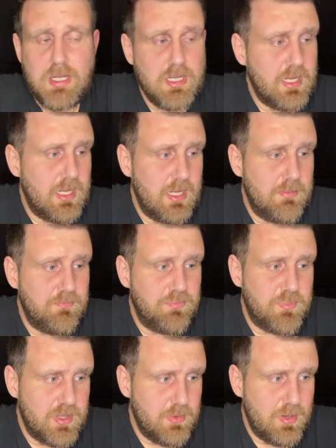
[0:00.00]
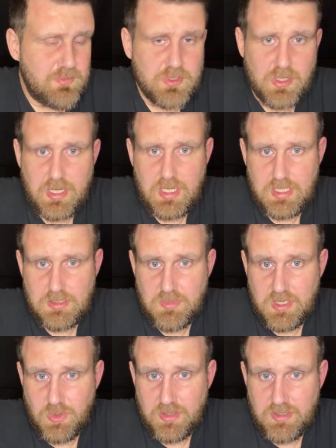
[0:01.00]
But the website is
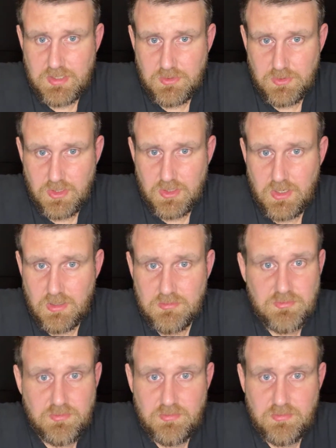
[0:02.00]
medwaywrestle.com.